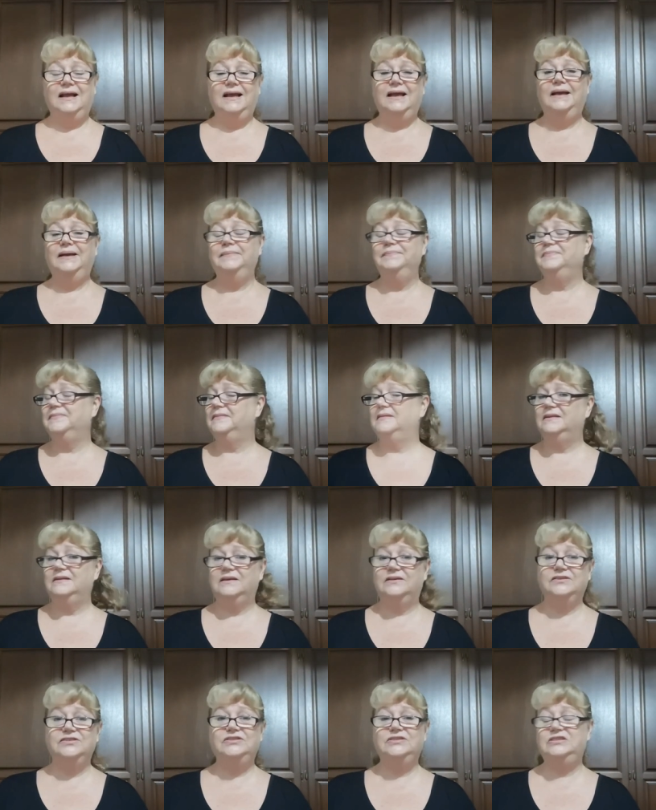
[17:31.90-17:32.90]

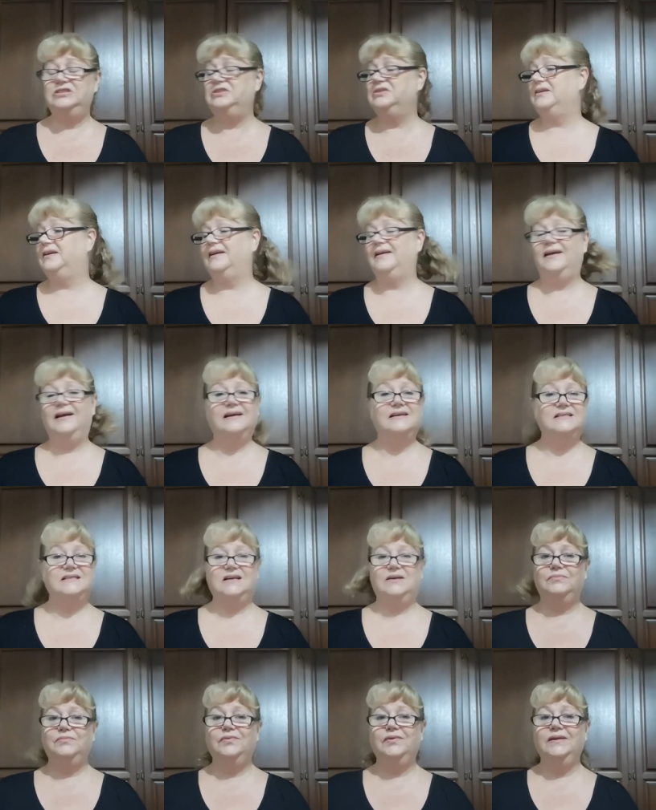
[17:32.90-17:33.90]
because um, you can
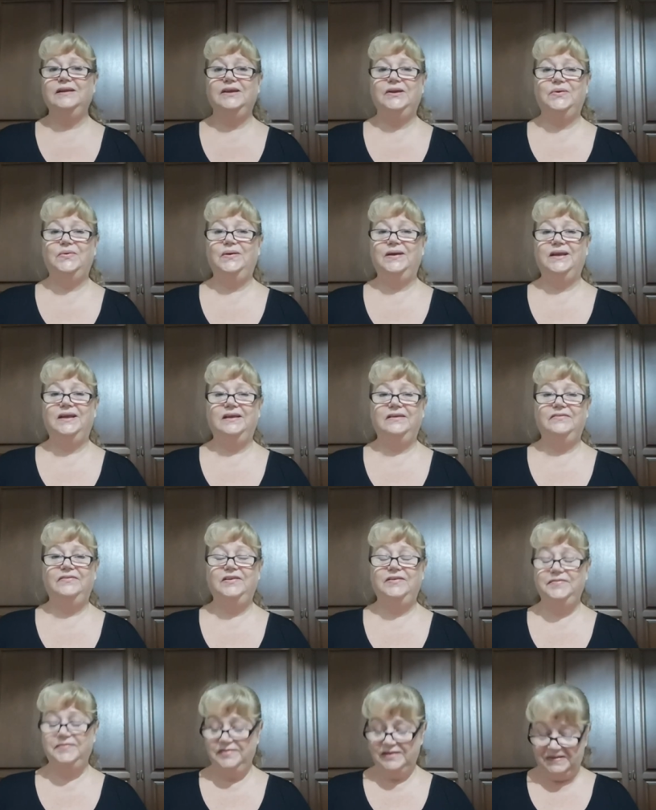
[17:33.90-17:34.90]
catch up really quick if
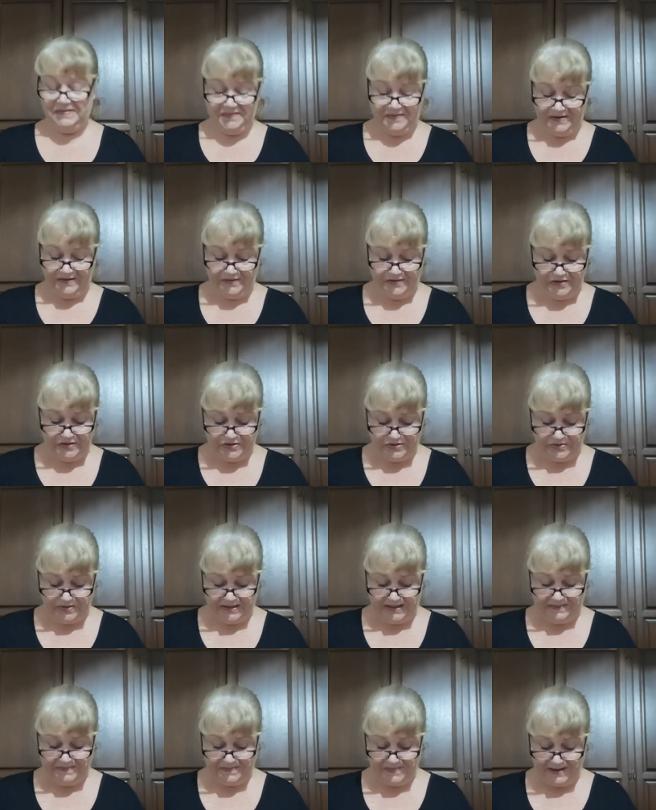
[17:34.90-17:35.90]
you even if you
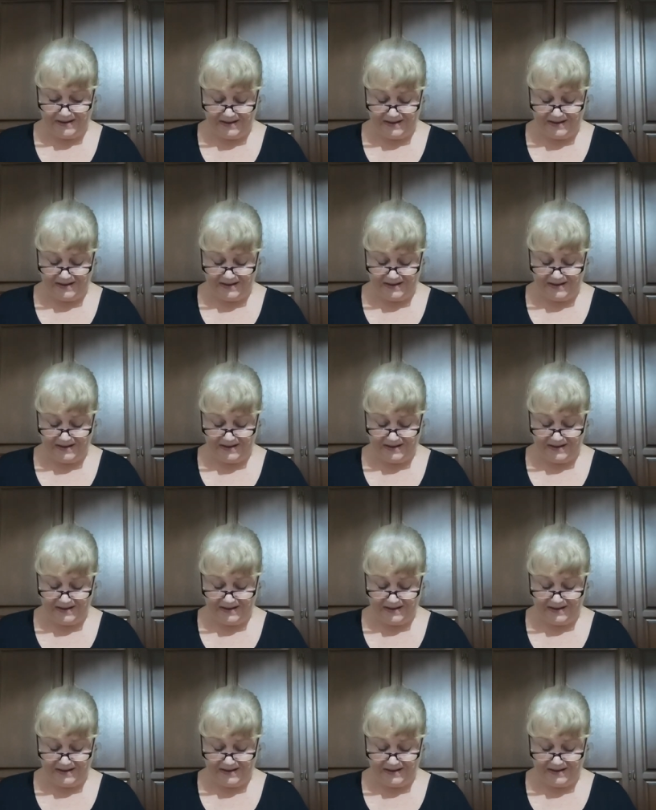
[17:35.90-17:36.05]
join in